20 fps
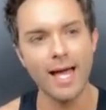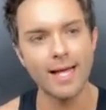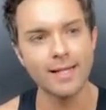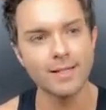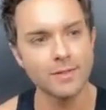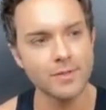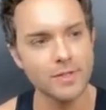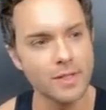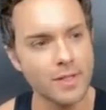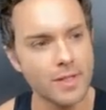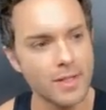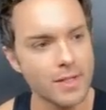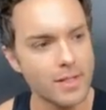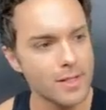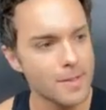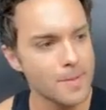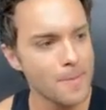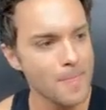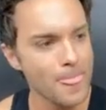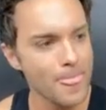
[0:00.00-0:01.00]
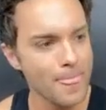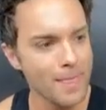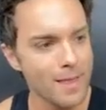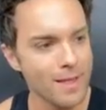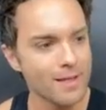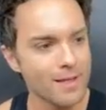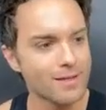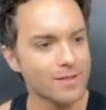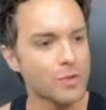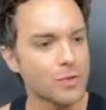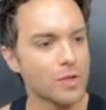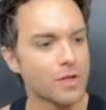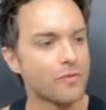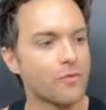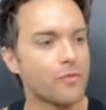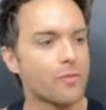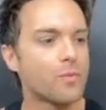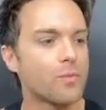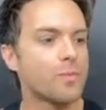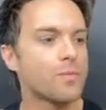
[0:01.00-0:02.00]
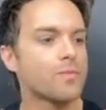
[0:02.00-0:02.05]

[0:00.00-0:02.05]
and sort of